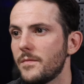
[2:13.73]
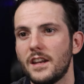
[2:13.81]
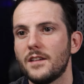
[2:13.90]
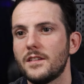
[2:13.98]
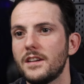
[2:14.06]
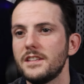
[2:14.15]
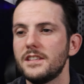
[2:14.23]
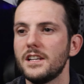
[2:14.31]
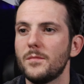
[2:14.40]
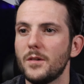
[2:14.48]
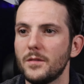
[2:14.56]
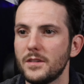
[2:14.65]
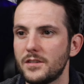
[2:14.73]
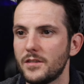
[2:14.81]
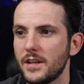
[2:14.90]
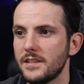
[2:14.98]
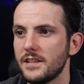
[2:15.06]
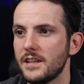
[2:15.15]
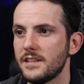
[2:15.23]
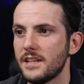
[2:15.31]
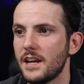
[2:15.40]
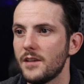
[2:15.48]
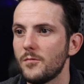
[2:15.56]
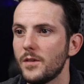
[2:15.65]
Now, the nice thing about this transit is
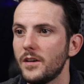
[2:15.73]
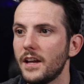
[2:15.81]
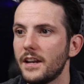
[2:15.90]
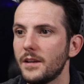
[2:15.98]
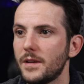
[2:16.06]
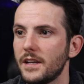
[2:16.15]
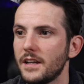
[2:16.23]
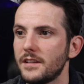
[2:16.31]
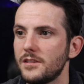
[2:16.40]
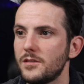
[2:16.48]
that it will end up connecting